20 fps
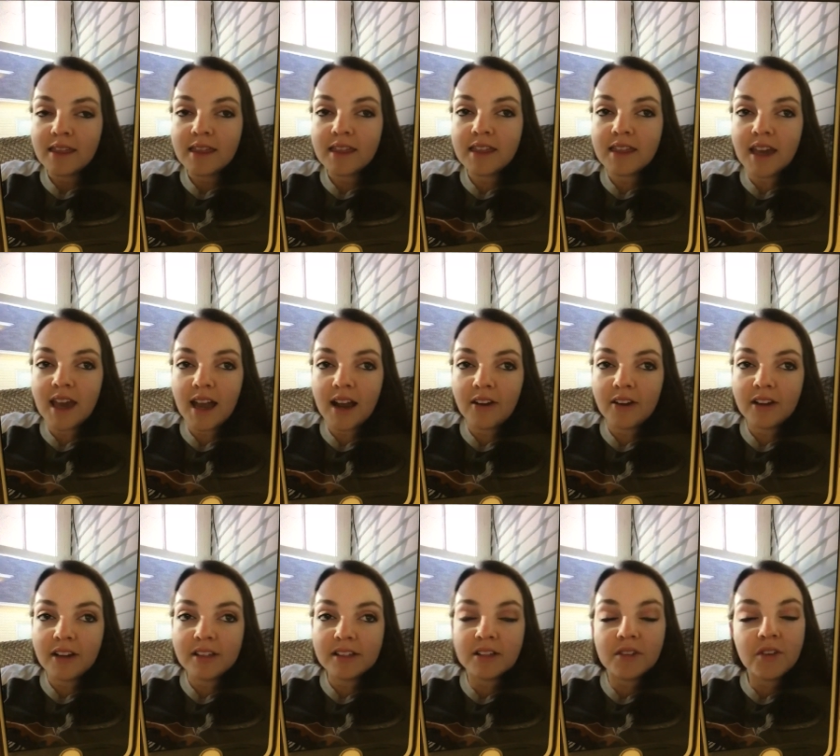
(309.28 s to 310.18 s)
the
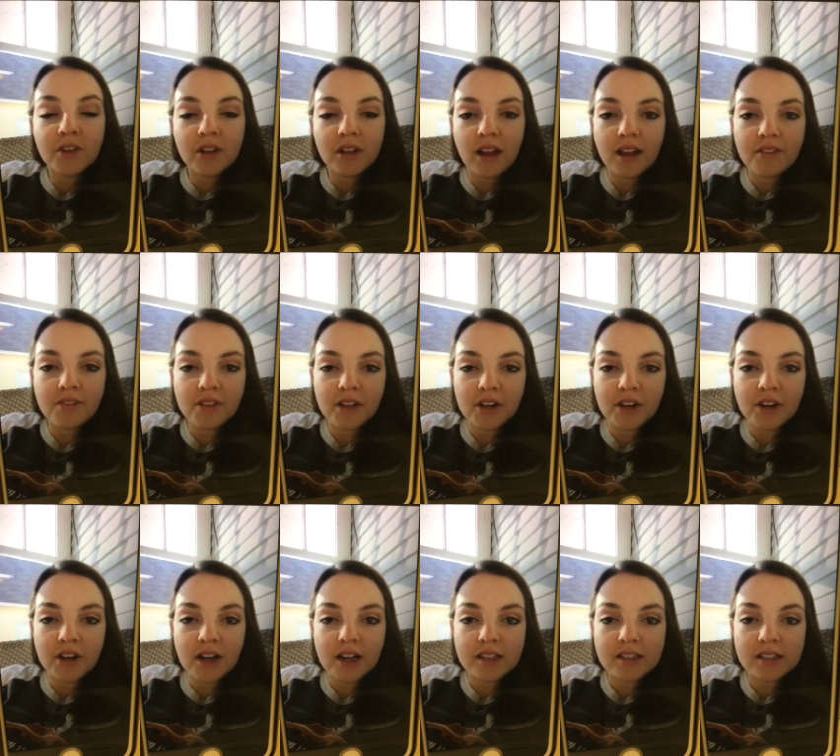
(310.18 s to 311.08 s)
areas of your life that are
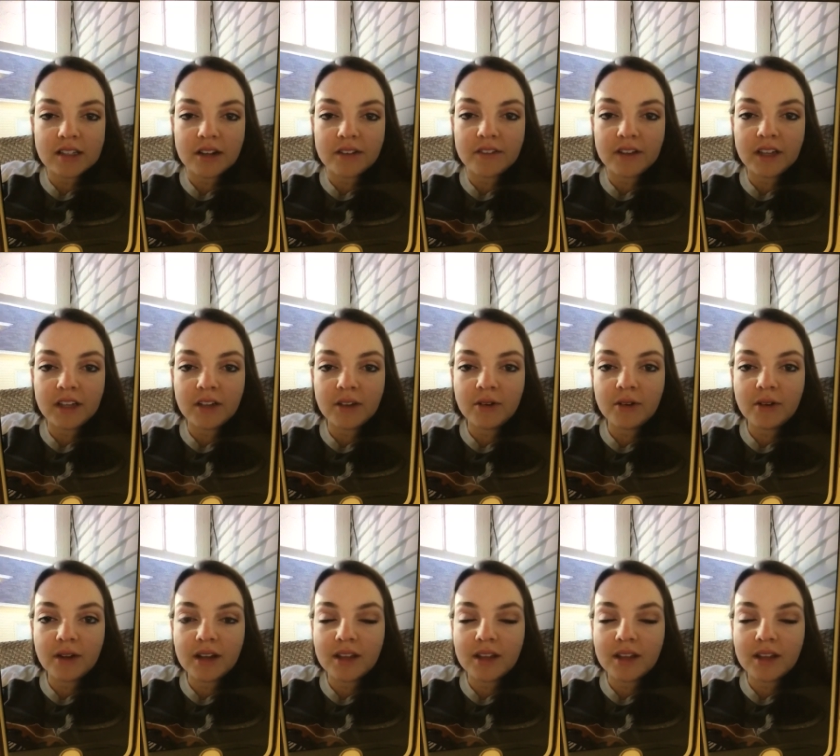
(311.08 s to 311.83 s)
not serving you